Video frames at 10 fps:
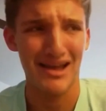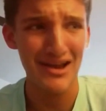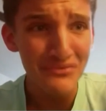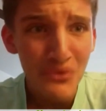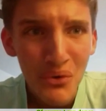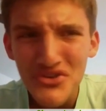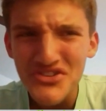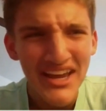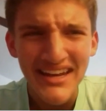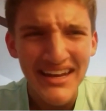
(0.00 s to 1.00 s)
Of course,
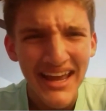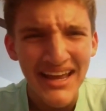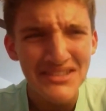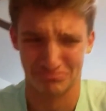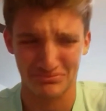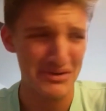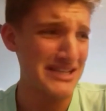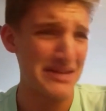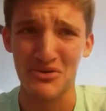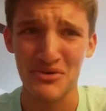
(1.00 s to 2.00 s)
I can dance. What
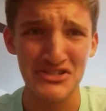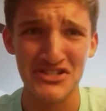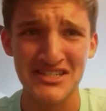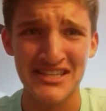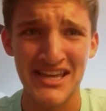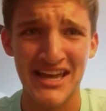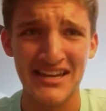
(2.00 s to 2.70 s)
type of question is that?